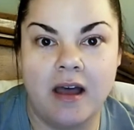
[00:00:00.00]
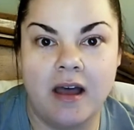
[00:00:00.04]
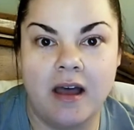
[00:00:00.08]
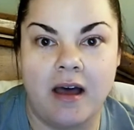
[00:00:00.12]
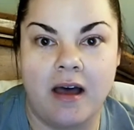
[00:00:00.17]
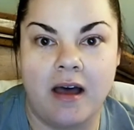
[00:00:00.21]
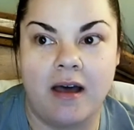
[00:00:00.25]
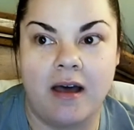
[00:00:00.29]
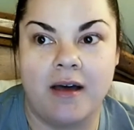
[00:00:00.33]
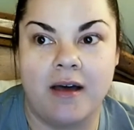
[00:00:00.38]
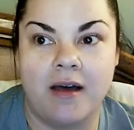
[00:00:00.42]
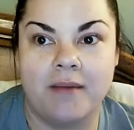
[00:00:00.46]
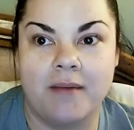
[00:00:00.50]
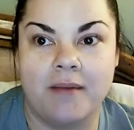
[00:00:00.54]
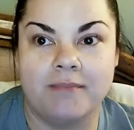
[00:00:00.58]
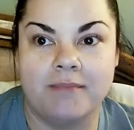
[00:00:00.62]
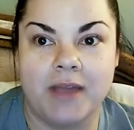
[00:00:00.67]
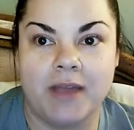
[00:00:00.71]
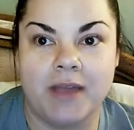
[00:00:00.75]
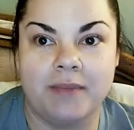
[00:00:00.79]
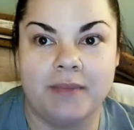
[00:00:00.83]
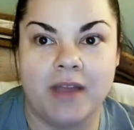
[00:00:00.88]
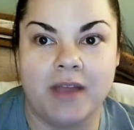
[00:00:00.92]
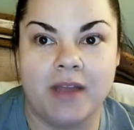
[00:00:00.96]
Um,
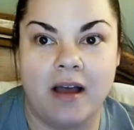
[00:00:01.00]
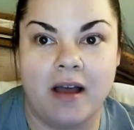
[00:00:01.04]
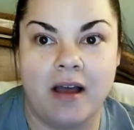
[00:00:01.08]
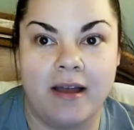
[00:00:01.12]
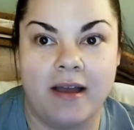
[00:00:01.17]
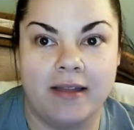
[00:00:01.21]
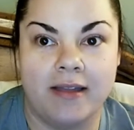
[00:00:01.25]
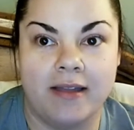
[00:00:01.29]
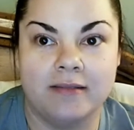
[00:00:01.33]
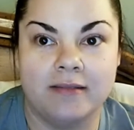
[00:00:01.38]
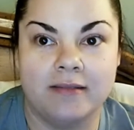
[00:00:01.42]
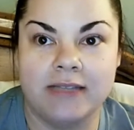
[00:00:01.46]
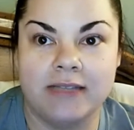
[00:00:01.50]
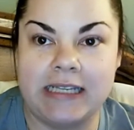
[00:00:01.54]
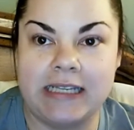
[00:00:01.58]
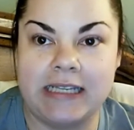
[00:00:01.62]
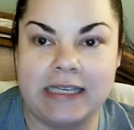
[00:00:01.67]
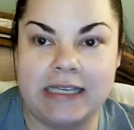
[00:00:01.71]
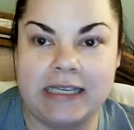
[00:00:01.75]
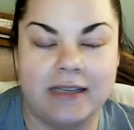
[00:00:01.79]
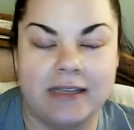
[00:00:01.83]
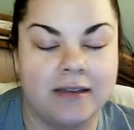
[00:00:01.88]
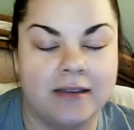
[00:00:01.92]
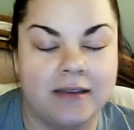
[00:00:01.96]
I'm not
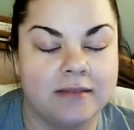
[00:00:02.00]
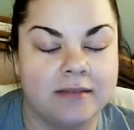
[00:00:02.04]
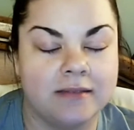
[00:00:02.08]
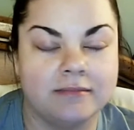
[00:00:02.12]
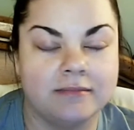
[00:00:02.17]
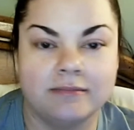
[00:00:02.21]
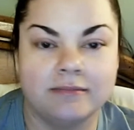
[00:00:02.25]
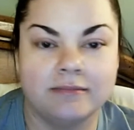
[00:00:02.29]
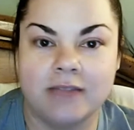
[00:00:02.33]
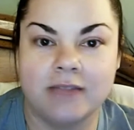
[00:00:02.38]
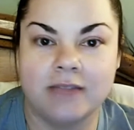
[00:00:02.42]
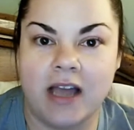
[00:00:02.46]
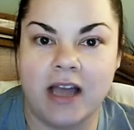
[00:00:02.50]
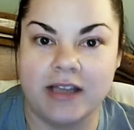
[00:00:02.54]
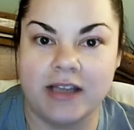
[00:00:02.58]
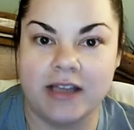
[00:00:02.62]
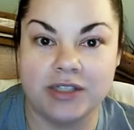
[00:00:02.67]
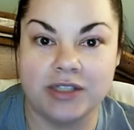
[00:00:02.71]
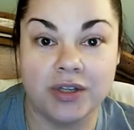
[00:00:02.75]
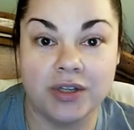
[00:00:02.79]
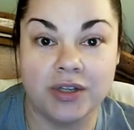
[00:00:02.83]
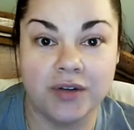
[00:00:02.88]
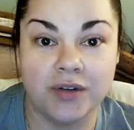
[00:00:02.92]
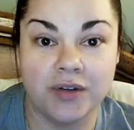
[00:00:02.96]
eating high
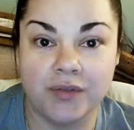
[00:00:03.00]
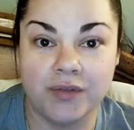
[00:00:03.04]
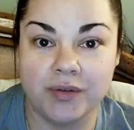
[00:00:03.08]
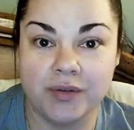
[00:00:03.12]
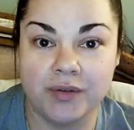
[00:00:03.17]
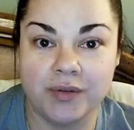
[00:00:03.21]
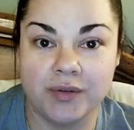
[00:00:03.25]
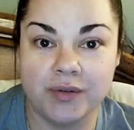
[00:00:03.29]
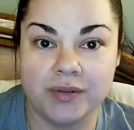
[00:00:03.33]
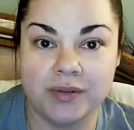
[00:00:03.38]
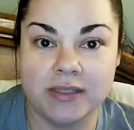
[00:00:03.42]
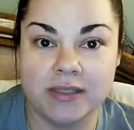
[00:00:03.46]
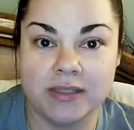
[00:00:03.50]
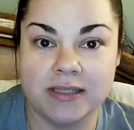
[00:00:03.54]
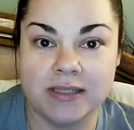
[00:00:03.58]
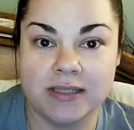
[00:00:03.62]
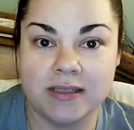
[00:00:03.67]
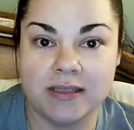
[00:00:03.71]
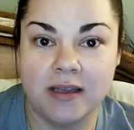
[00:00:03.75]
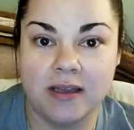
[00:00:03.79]
sugar foods.